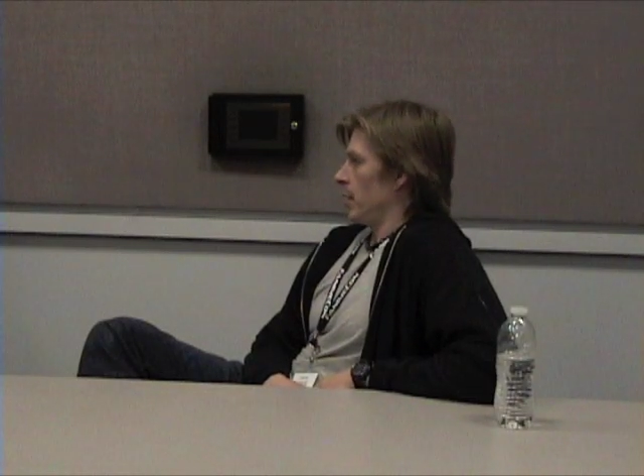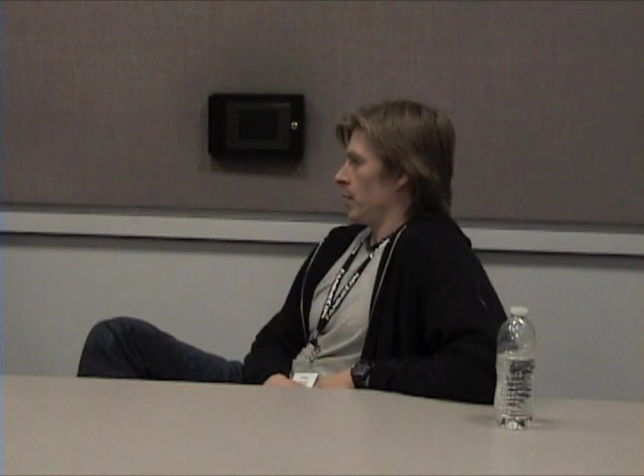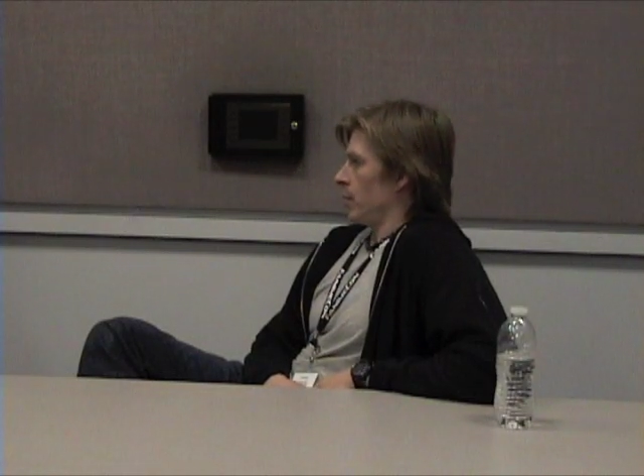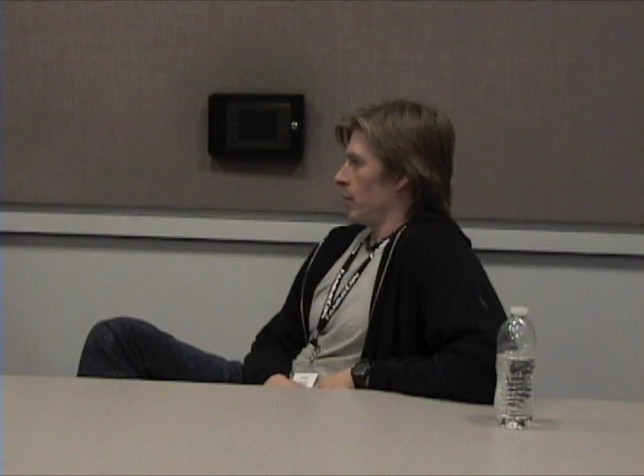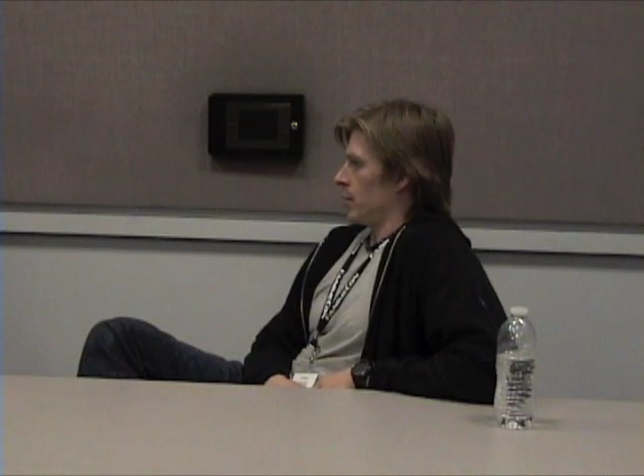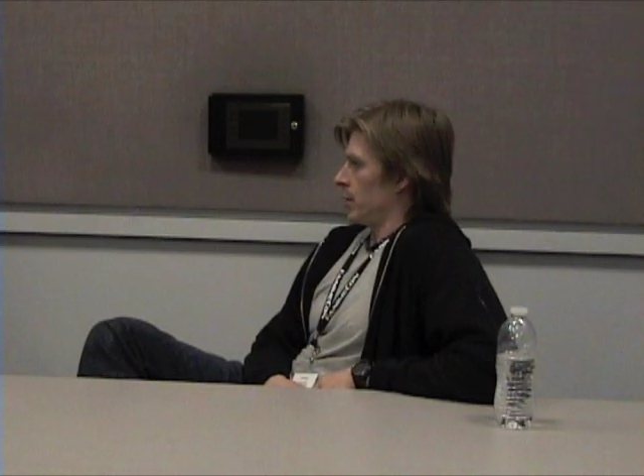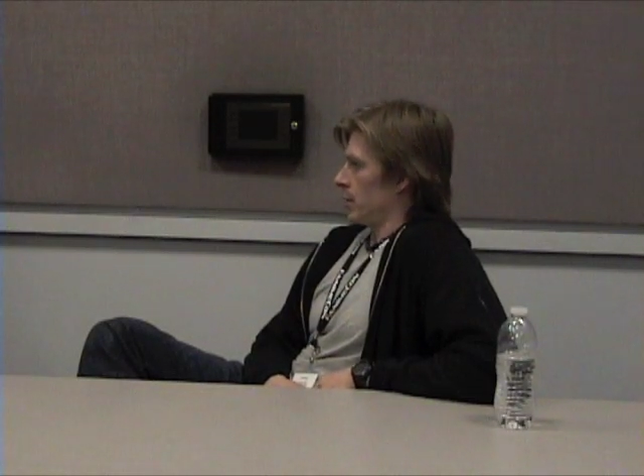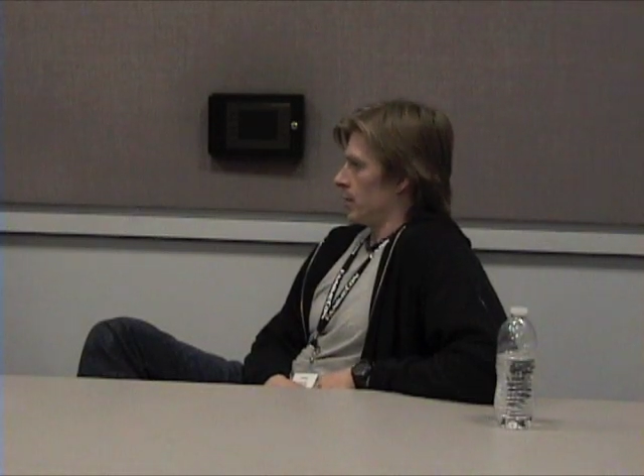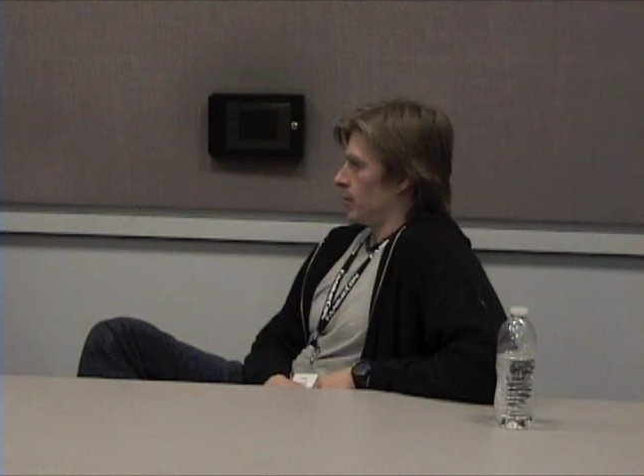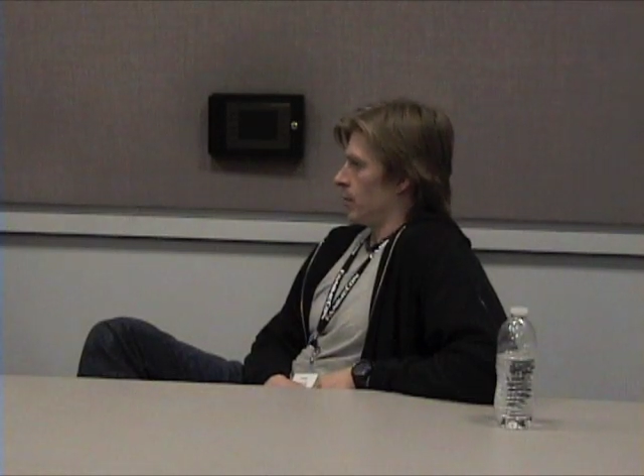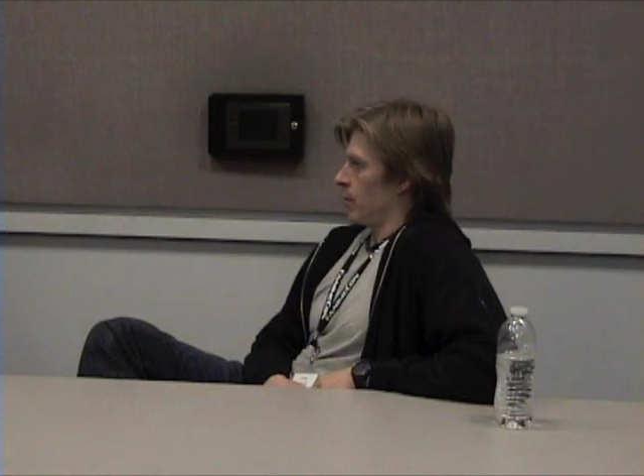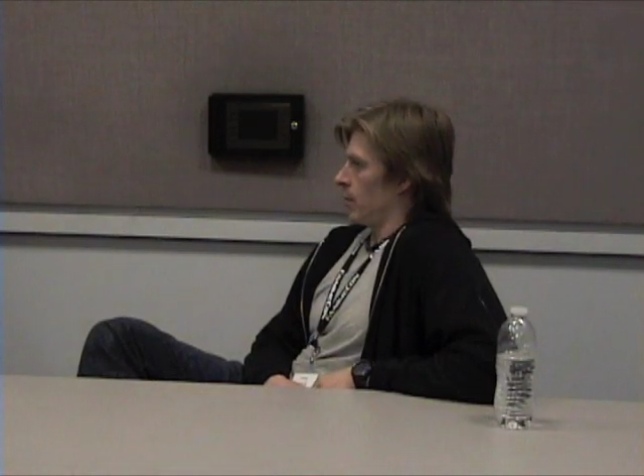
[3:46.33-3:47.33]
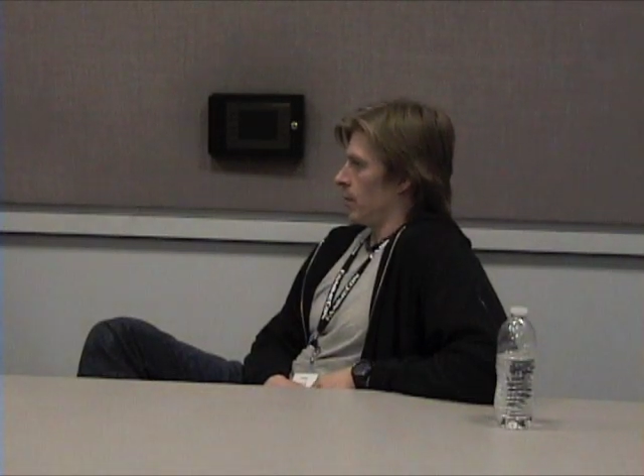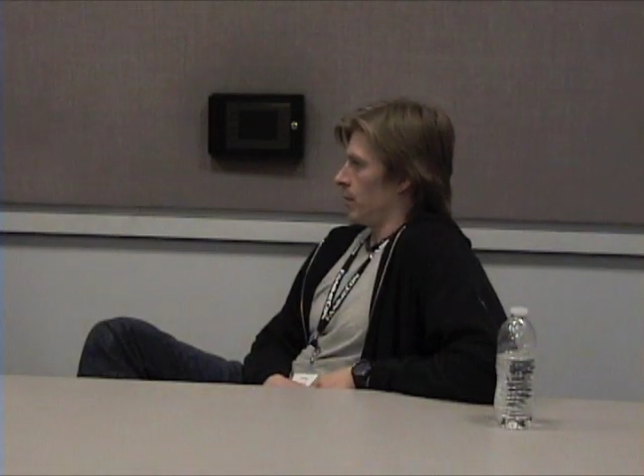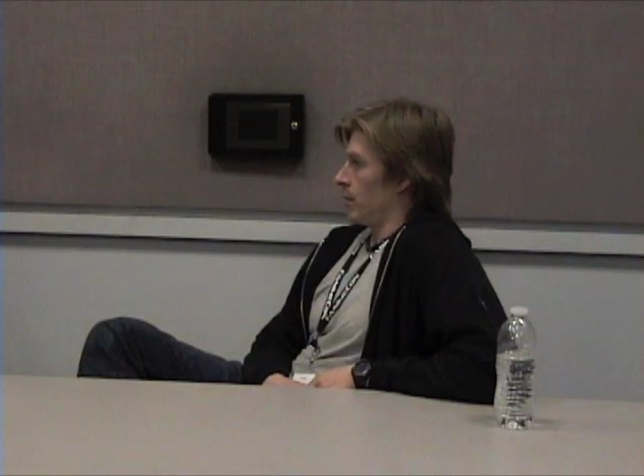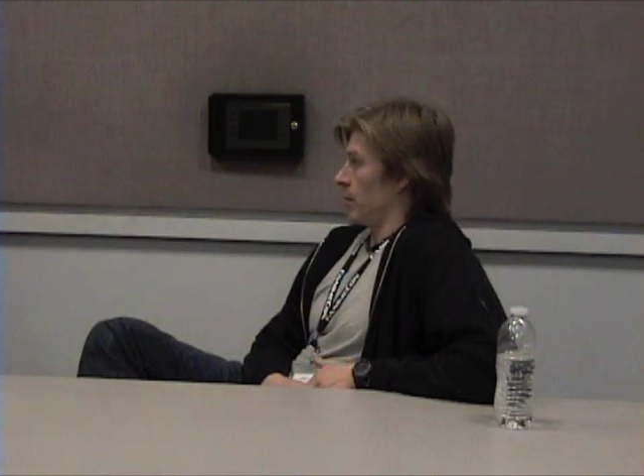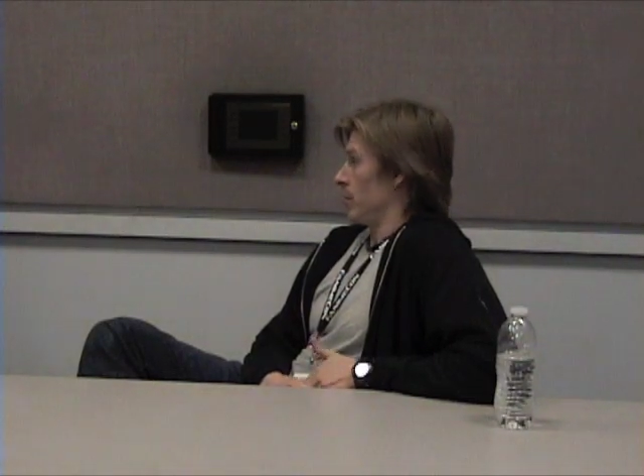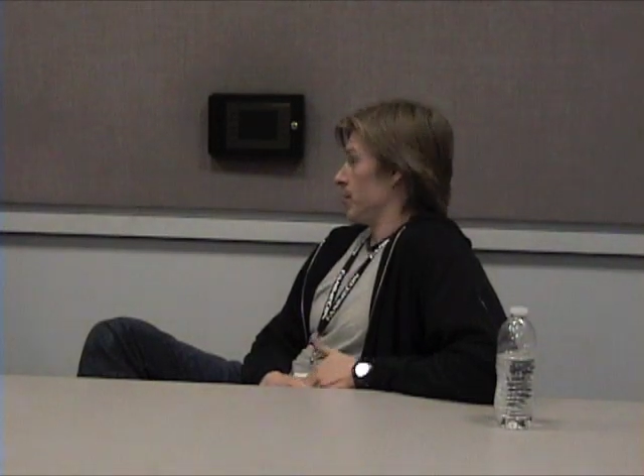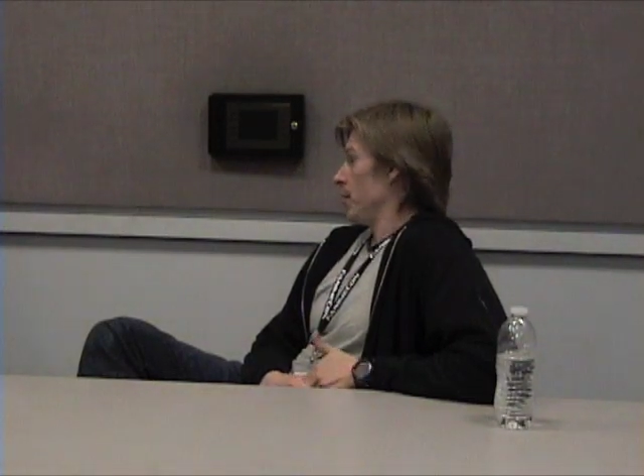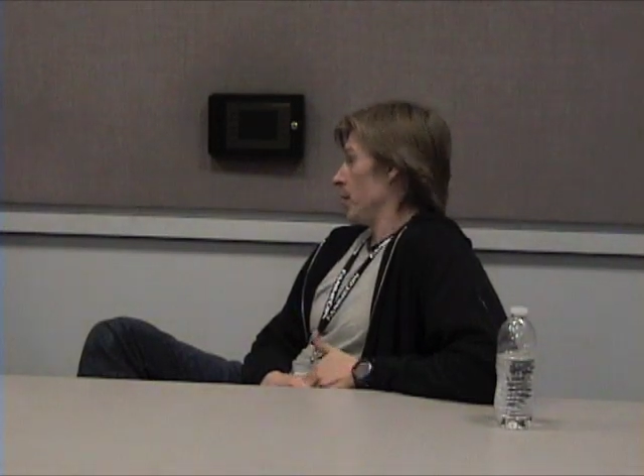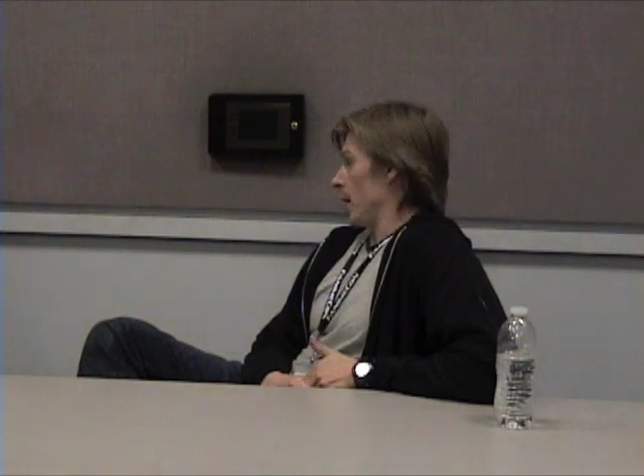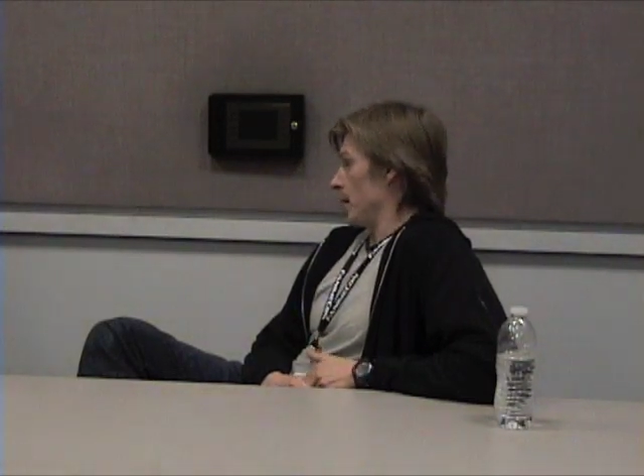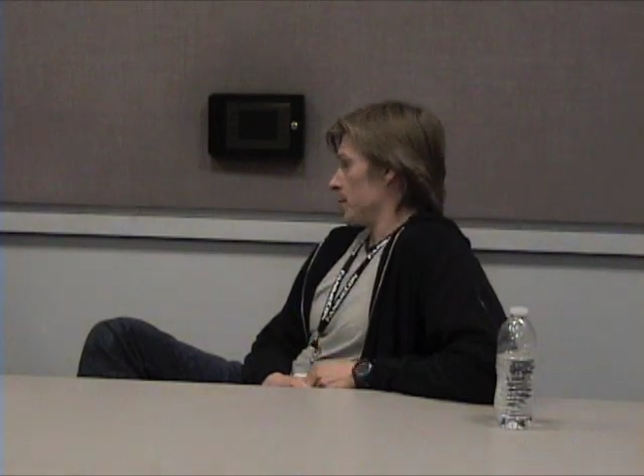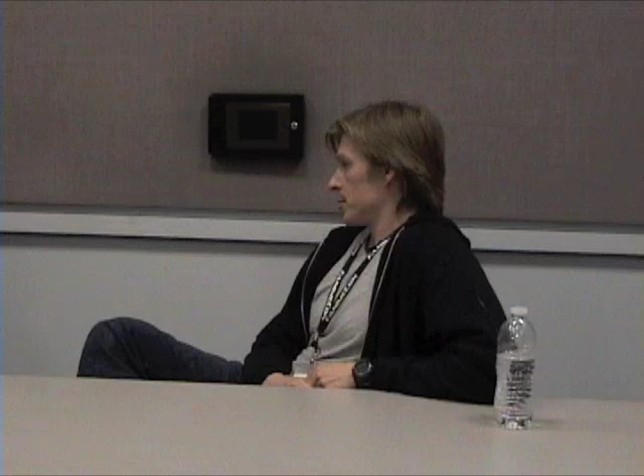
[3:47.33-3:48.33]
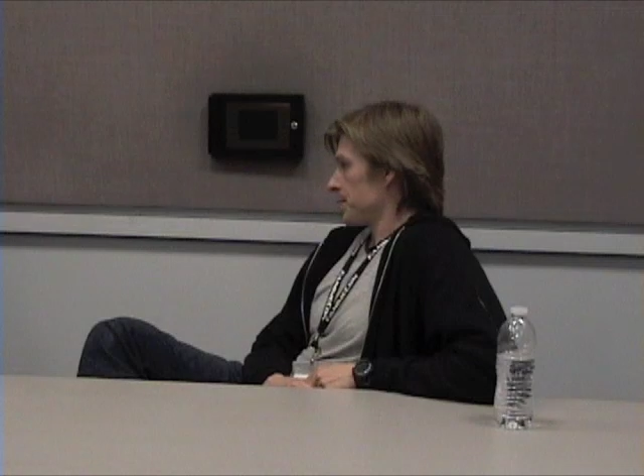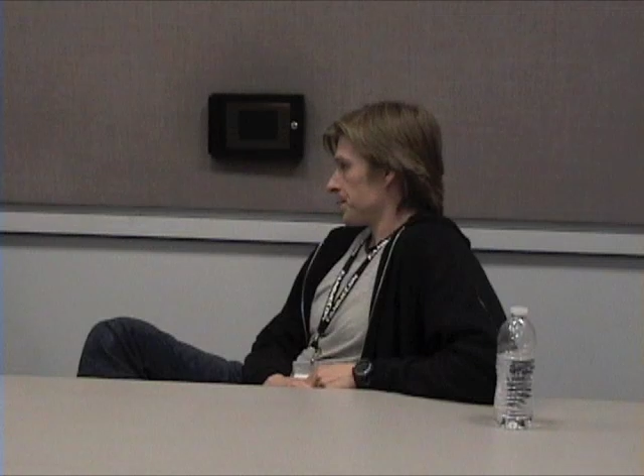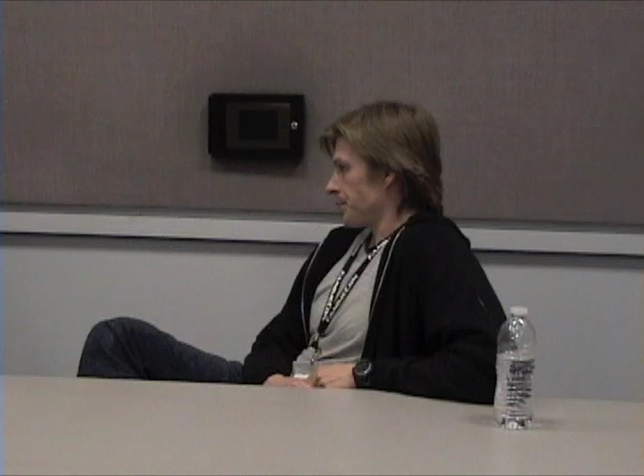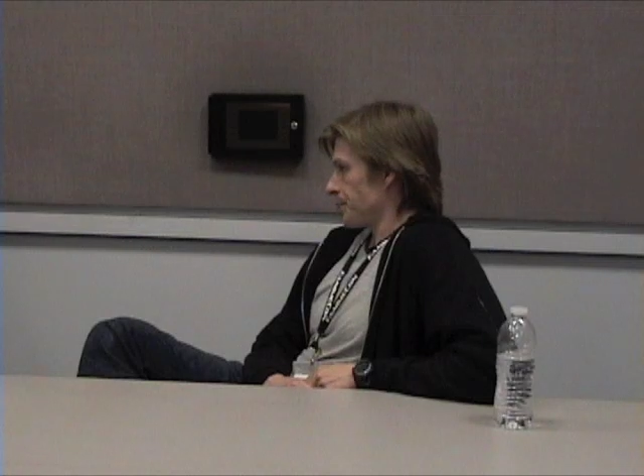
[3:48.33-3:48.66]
and voices for various video games.